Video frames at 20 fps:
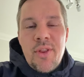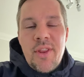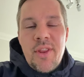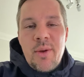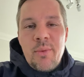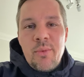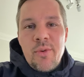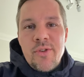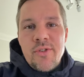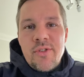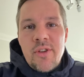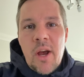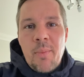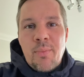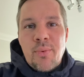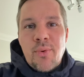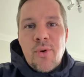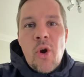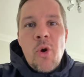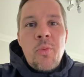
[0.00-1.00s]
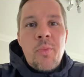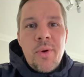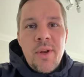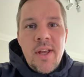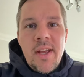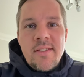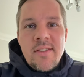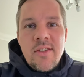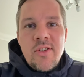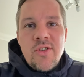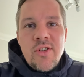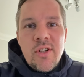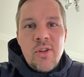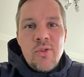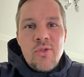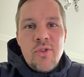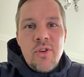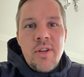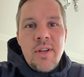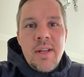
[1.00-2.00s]
that was appropriate to
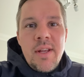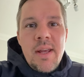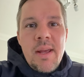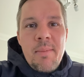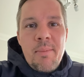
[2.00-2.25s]
children,